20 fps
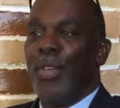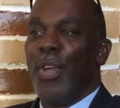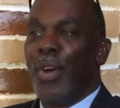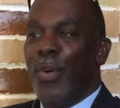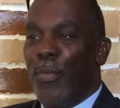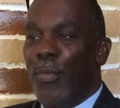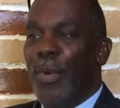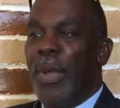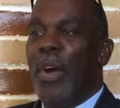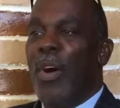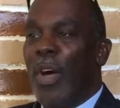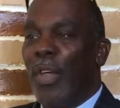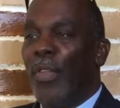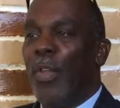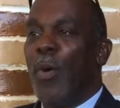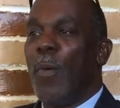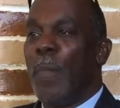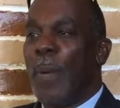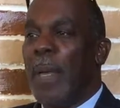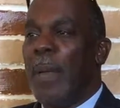You know, we all
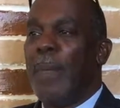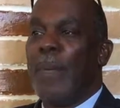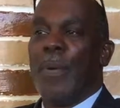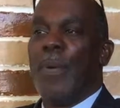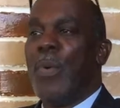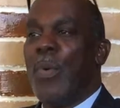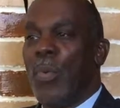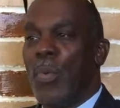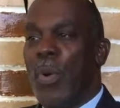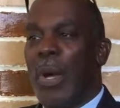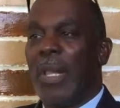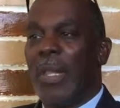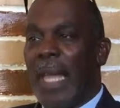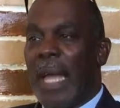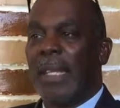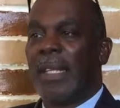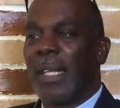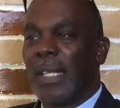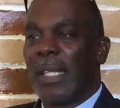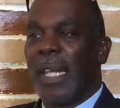know people who want
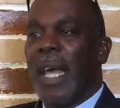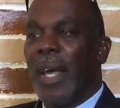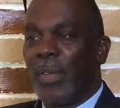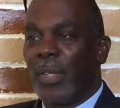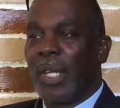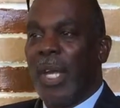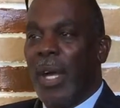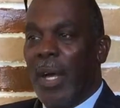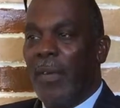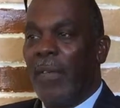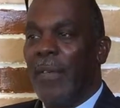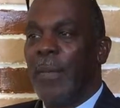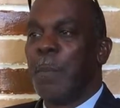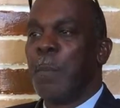like to sound tough.